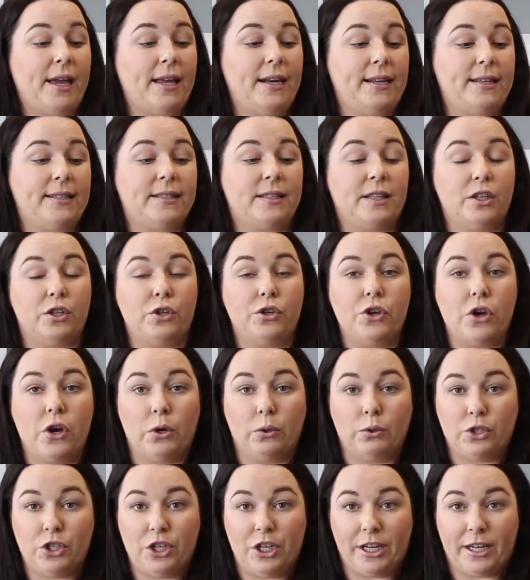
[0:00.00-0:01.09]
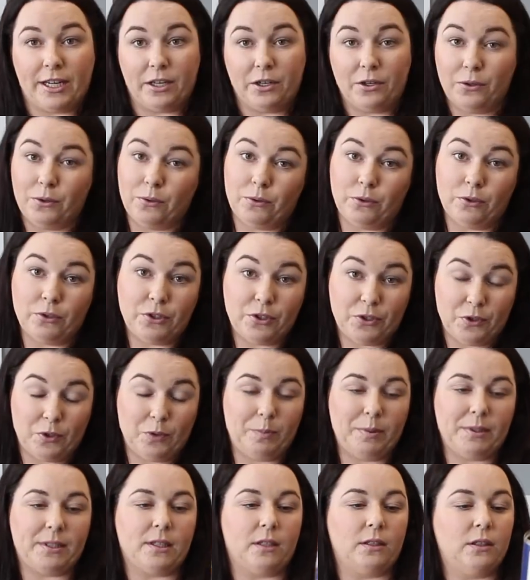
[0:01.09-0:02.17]
It is the no chicken noodle
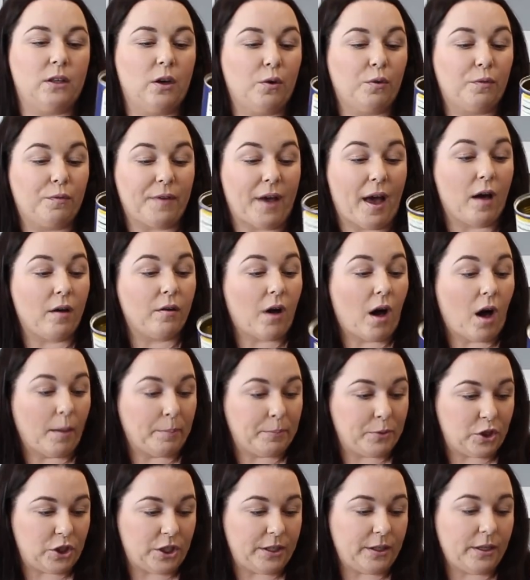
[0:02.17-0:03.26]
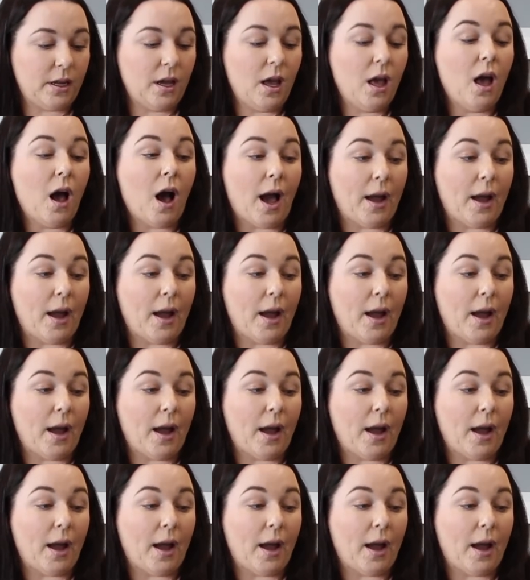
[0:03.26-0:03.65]
soup. It's a low fat option.